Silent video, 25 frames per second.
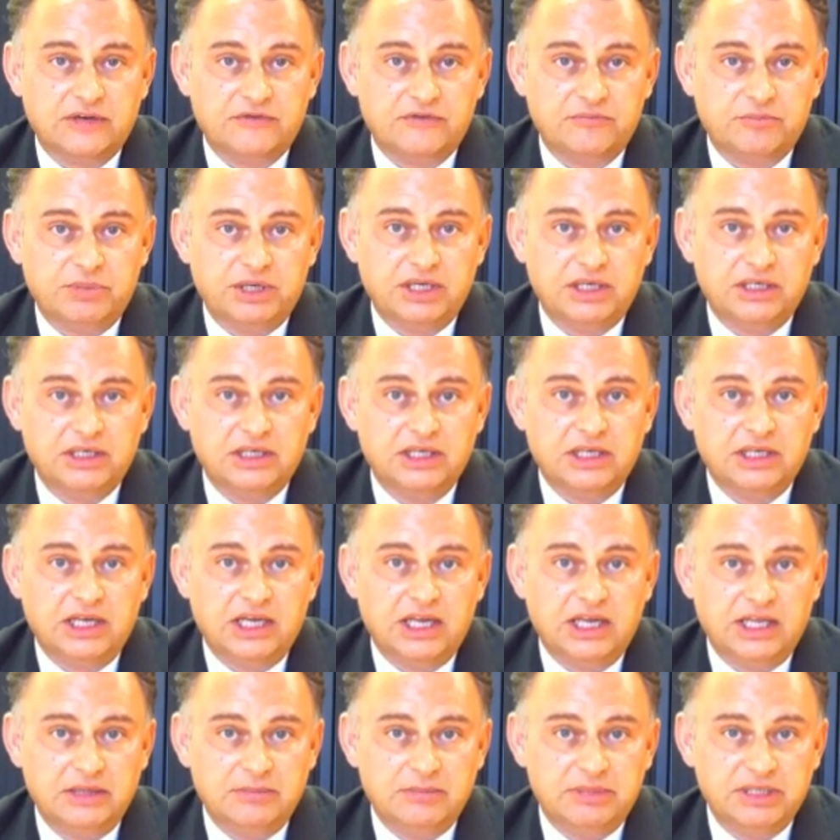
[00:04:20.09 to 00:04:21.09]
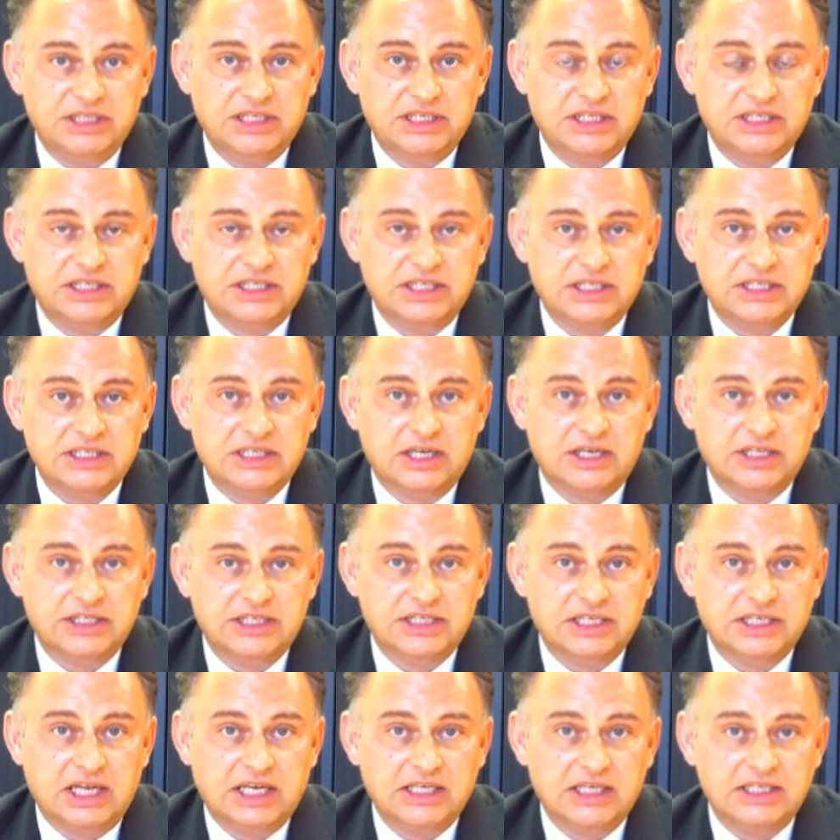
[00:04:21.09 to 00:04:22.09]
I've been in the business since
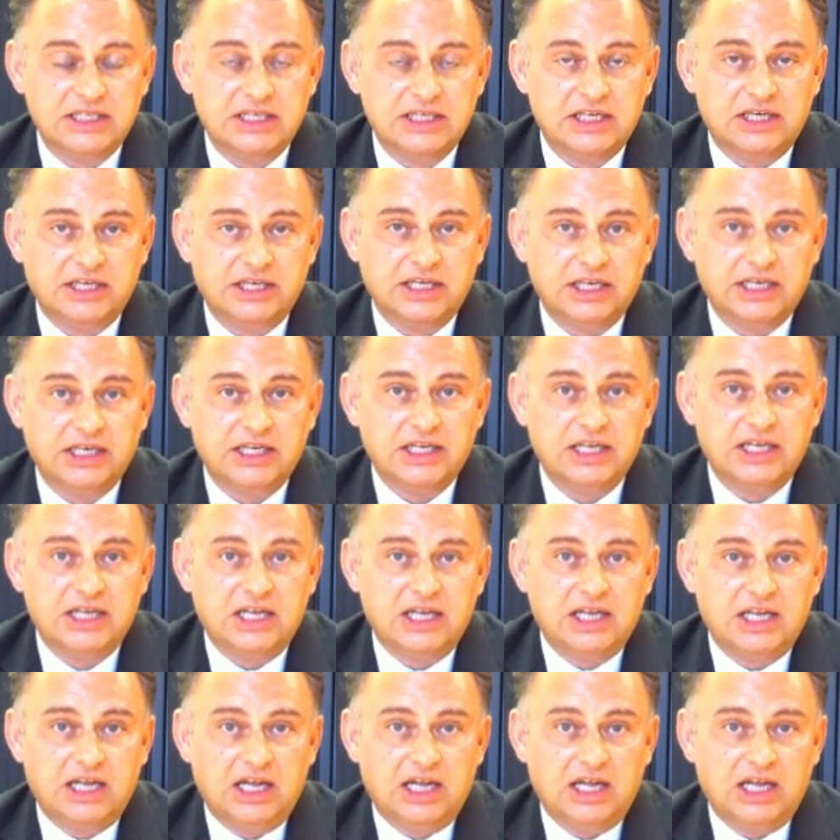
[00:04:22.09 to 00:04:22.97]
1989,